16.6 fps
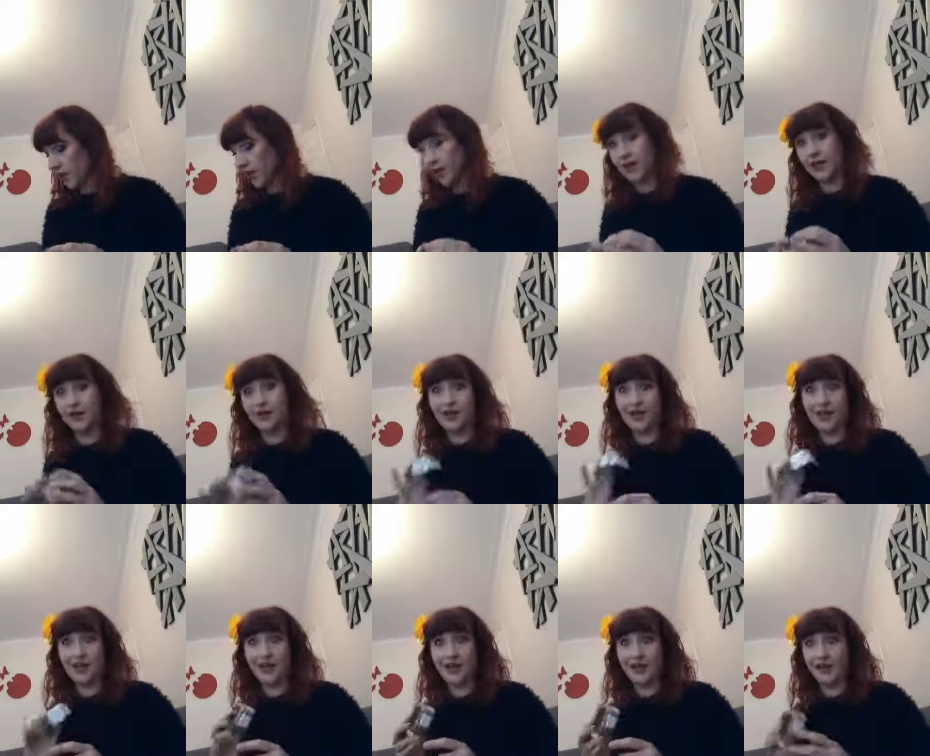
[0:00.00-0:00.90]
and I can just
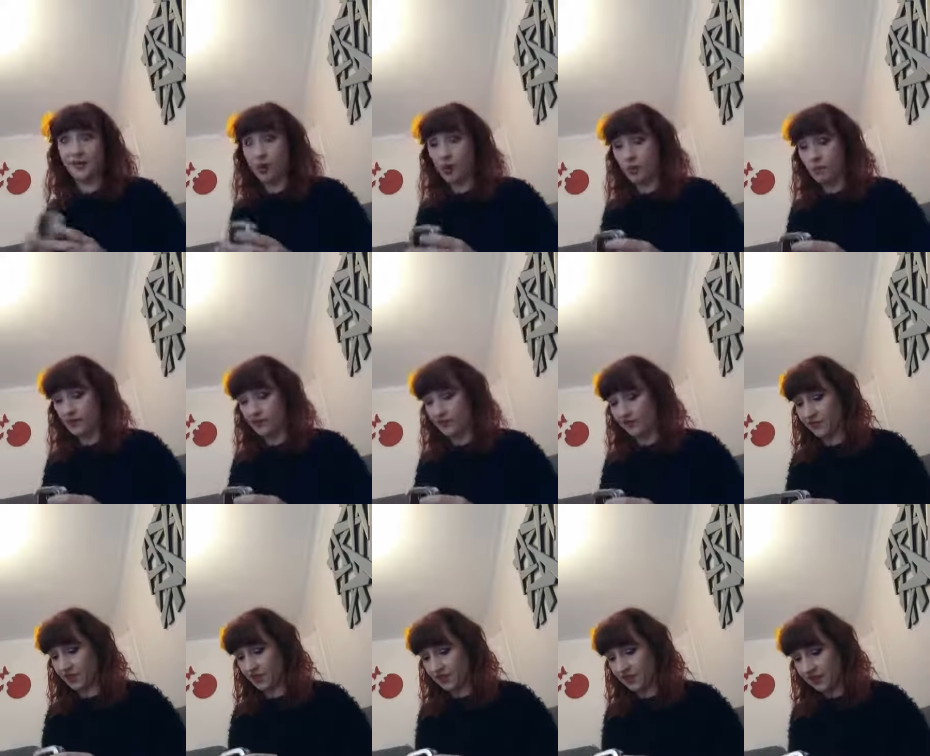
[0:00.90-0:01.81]
try all my
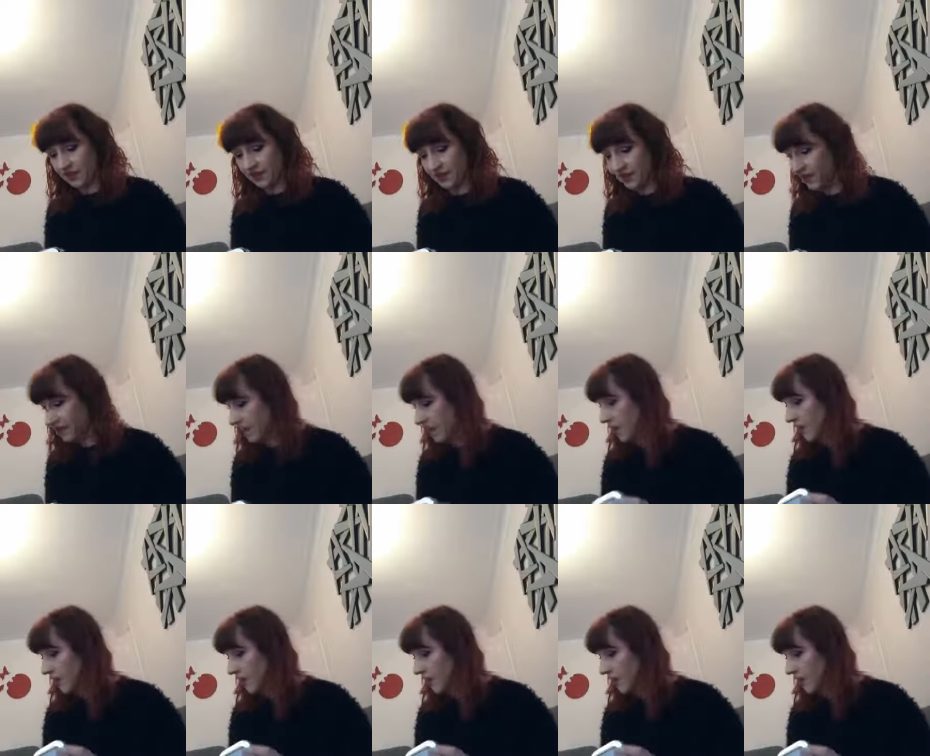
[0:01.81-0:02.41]
different teas.